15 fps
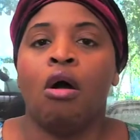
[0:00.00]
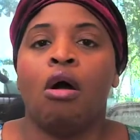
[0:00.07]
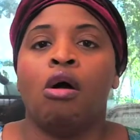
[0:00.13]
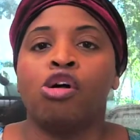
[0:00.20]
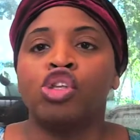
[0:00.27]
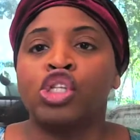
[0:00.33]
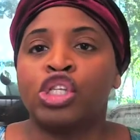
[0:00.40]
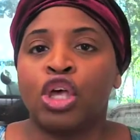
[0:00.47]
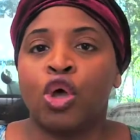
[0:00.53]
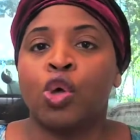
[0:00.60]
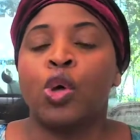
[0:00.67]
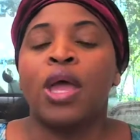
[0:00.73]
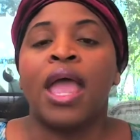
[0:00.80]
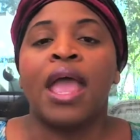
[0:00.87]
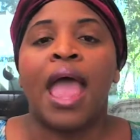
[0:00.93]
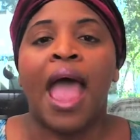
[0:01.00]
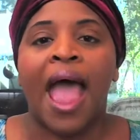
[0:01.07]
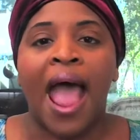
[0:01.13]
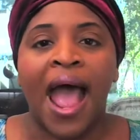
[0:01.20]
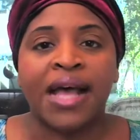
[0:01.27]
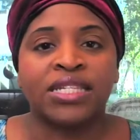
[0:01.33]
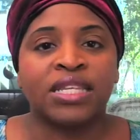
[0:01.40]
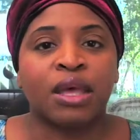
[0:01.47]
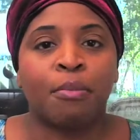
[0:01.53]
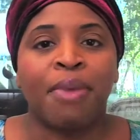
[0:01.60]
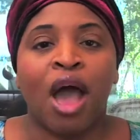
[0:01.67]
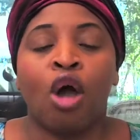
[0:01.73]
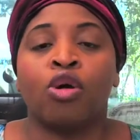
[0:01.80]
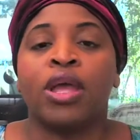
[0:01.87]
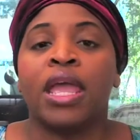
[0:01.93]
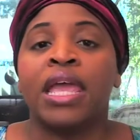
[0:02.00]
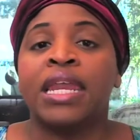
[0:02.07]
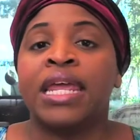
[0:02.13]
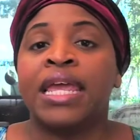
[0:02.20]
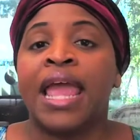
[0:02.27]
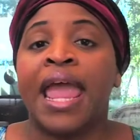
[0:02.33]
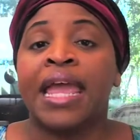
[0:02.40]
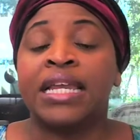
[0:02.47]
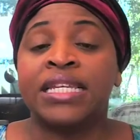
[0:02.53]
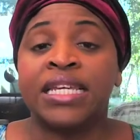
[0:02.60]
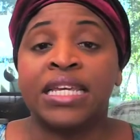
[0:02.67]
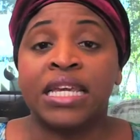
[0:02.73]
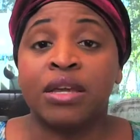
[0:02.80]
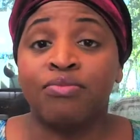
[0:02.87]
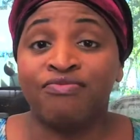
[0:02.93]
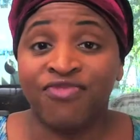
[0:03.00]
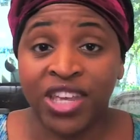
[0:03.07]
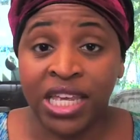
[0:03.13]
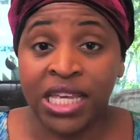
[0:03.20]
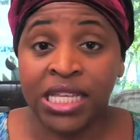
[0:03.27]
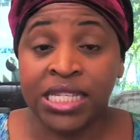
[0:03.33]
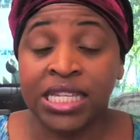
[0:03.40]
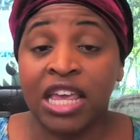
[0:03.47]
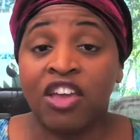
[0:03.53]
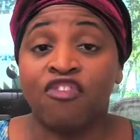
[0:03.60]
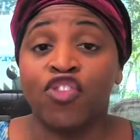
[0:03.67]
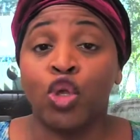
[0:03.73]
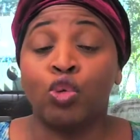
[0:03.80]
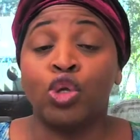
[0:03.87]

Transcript: Also, ask about any ATM fees if you